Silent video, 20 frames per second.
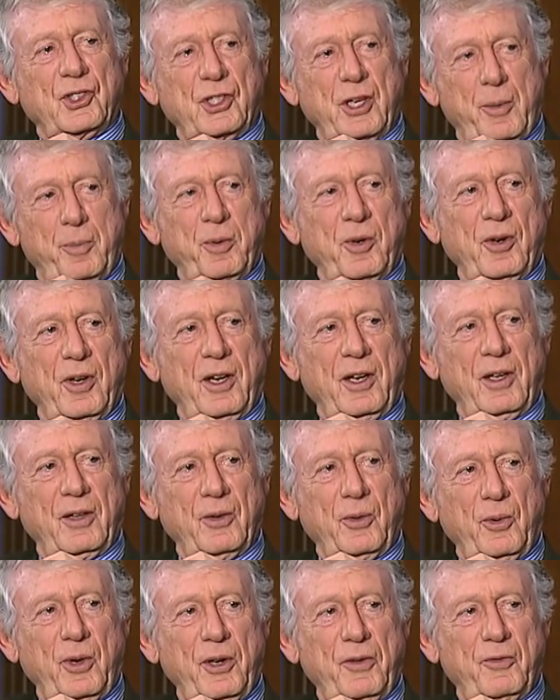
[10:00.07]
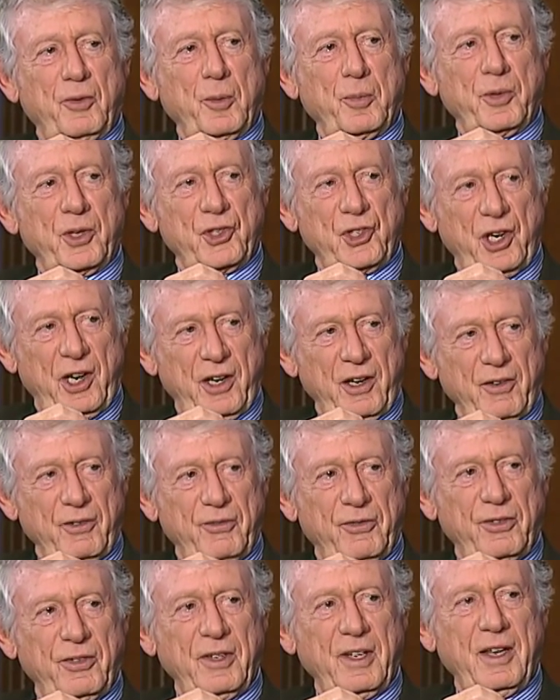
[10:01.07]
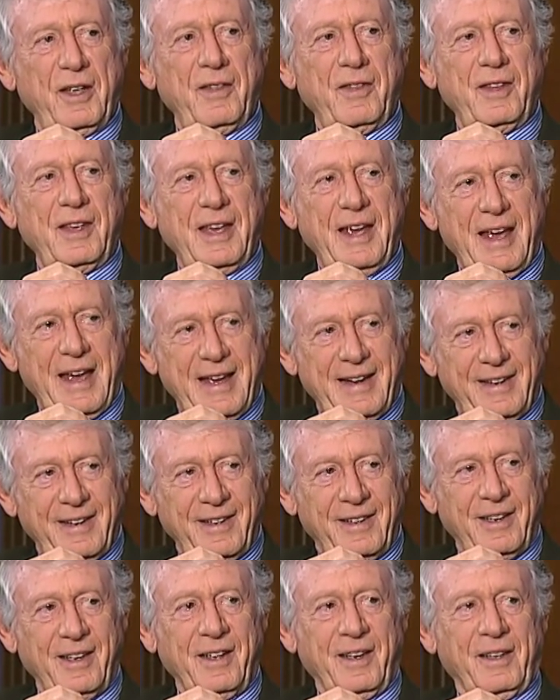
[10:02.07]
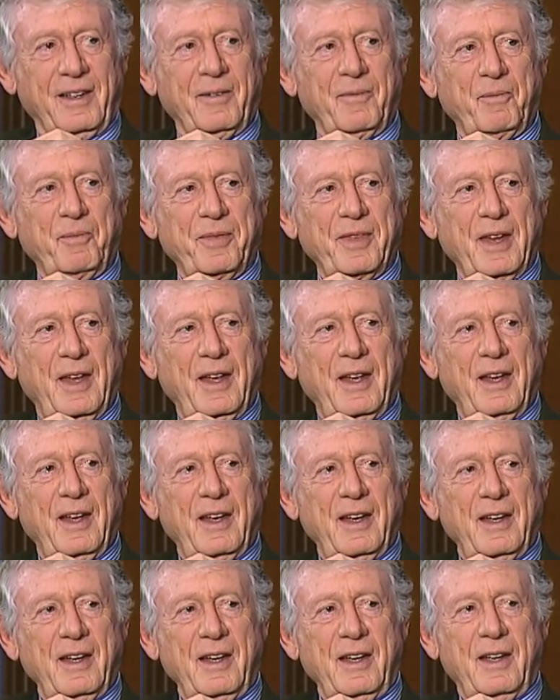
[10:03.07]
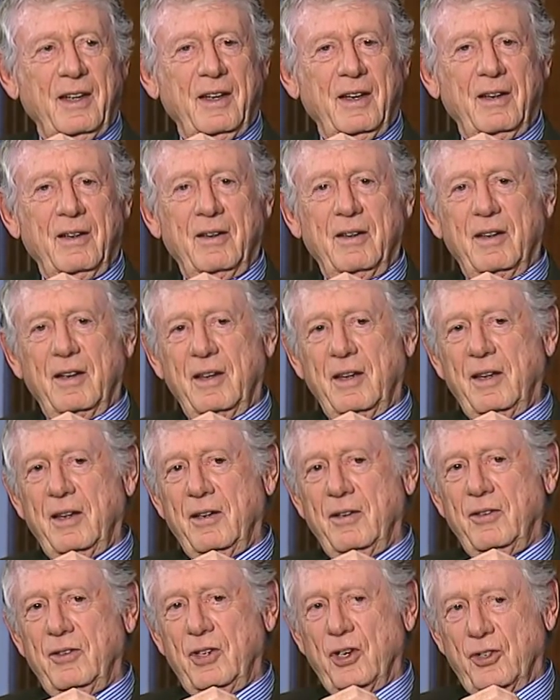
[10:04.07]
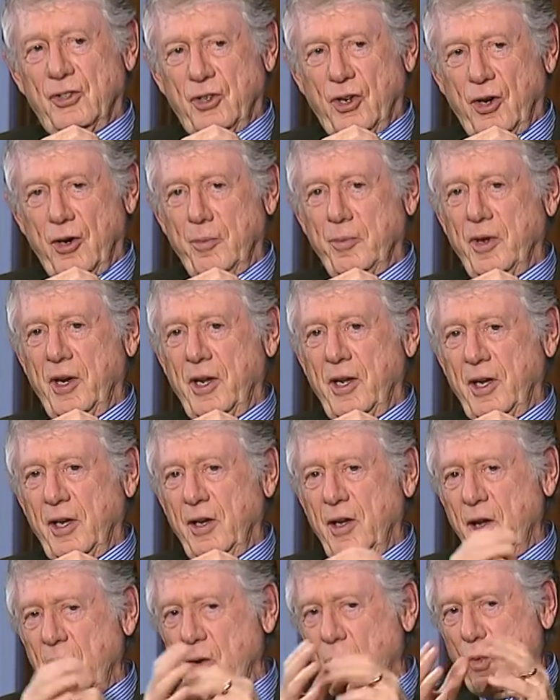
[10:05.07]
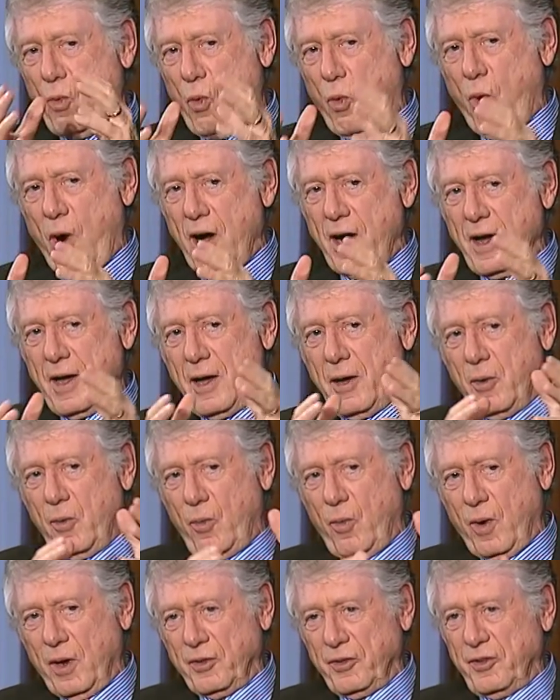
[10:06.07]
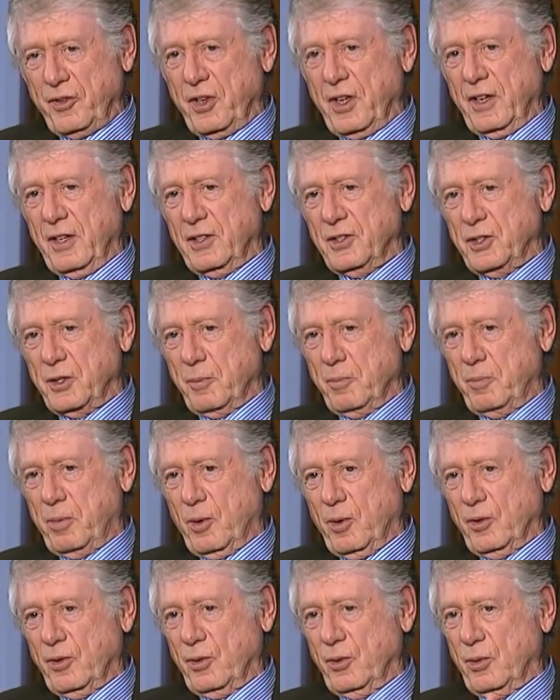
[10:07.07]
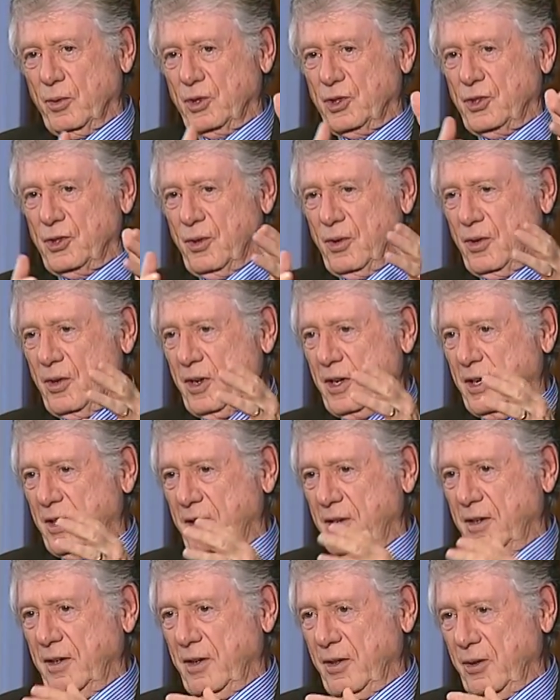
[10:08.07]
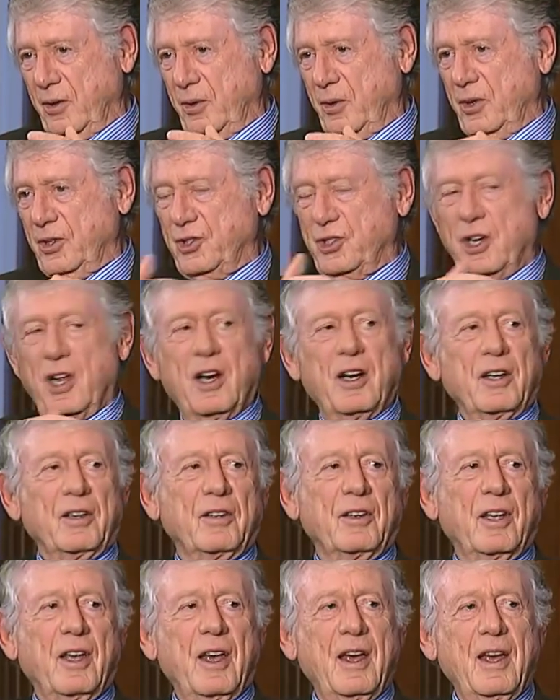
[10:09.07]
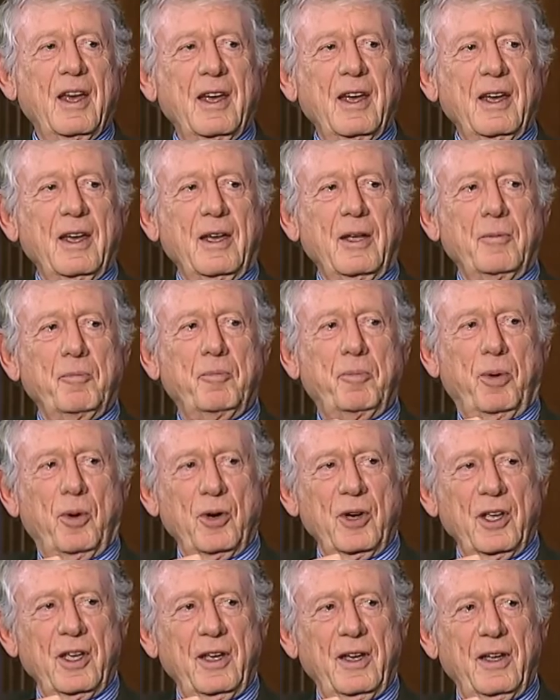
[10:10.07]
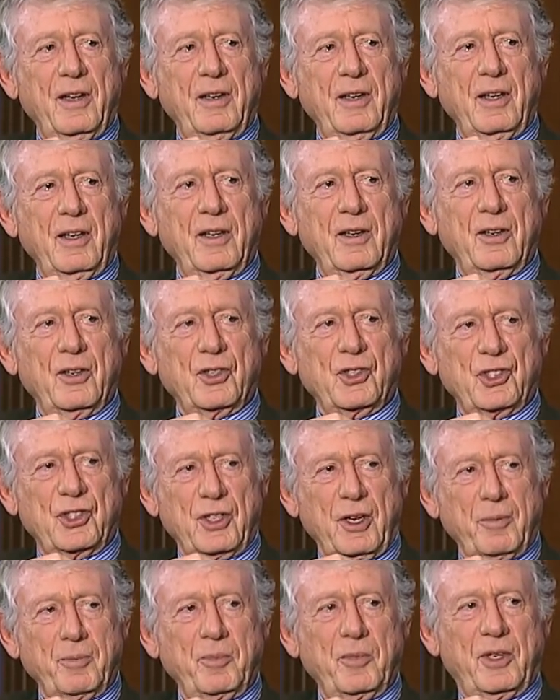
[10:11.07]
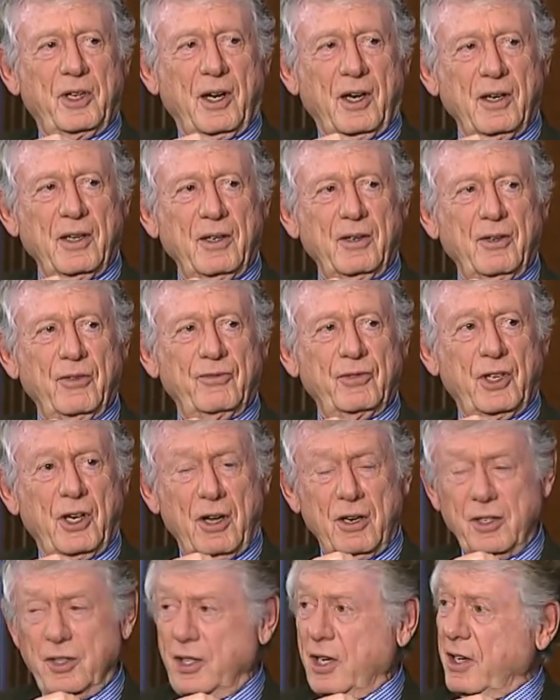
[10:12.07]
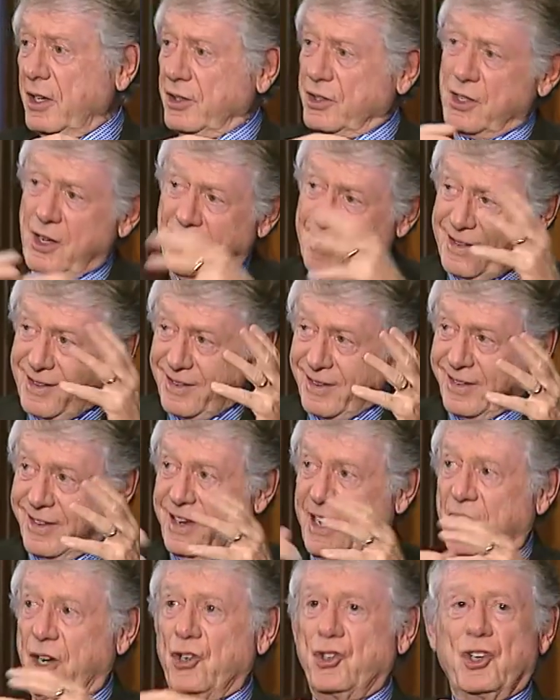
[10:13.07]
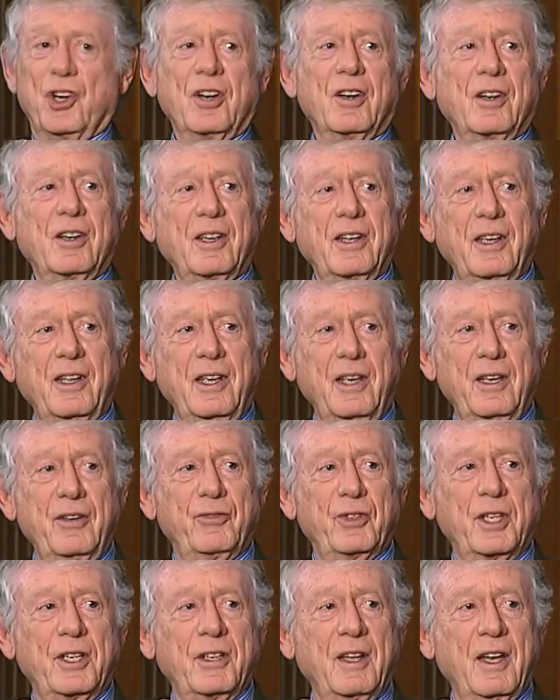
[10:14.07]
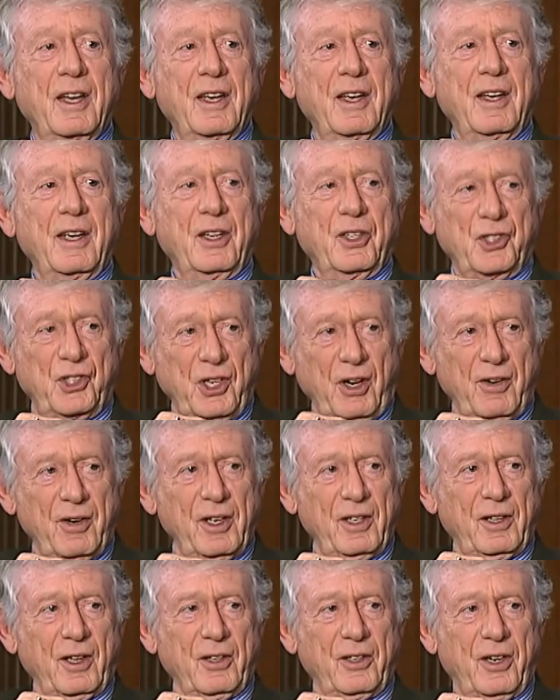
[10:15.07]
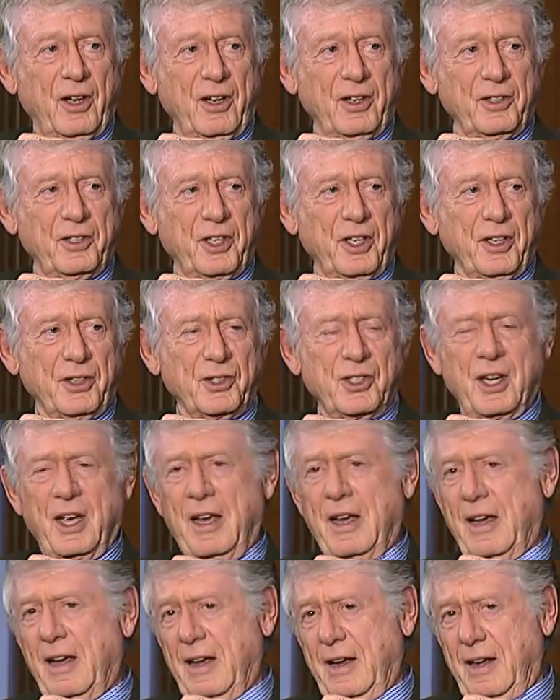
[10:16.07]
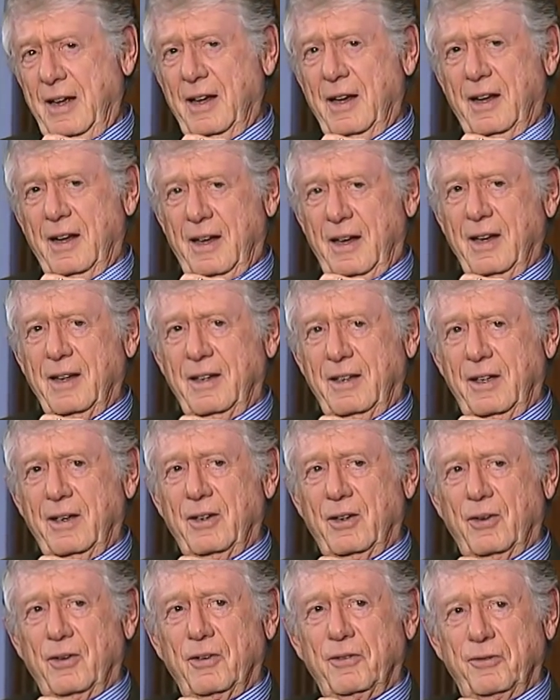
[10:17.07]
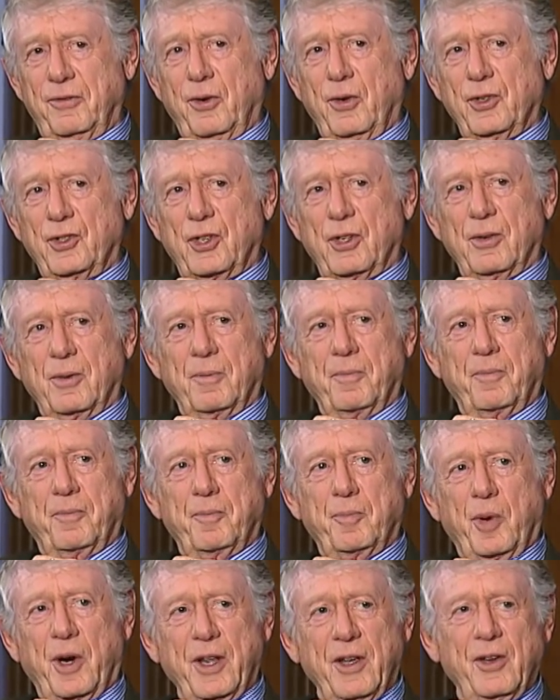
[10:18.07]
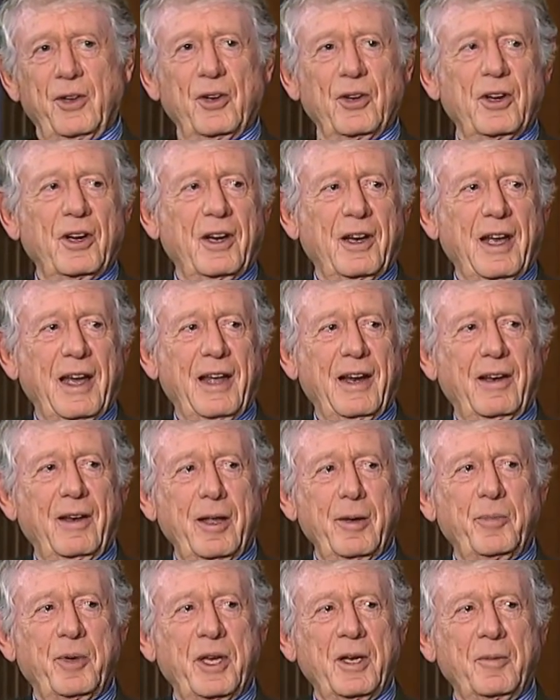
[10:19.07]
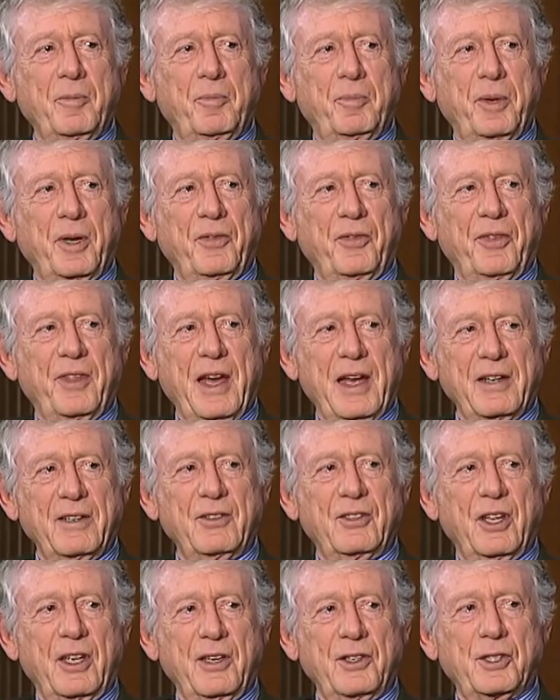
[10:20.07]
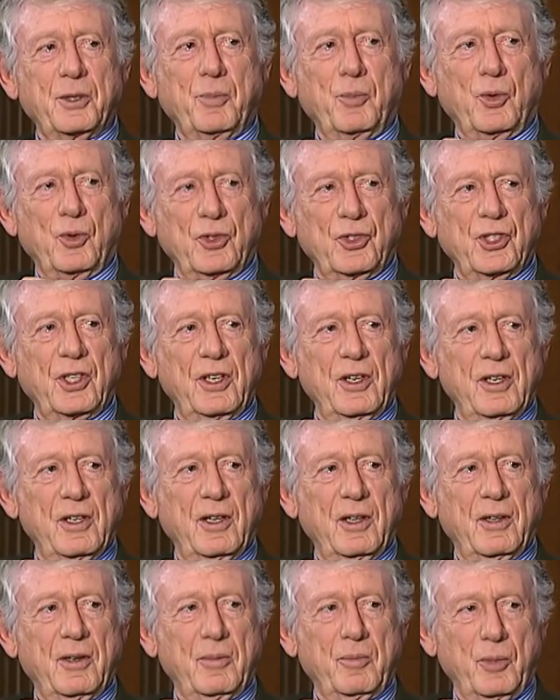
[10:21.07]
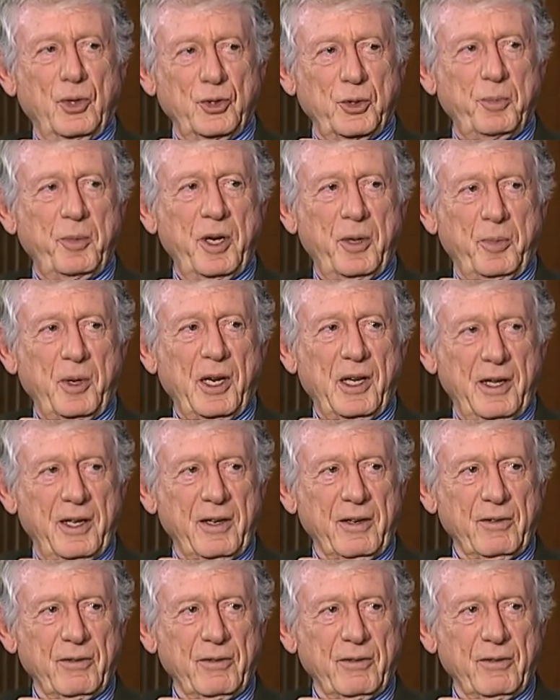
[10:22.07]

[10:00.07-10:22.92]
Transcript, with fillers: separating the wheat from the chaff, in the editing, in, in determining why one thing is important to a story and another is not, in putting it into some kind of context, occasionally even historical context. Uh, you know, folks are pretty good at ad libbing, but that takes more skill than most people have.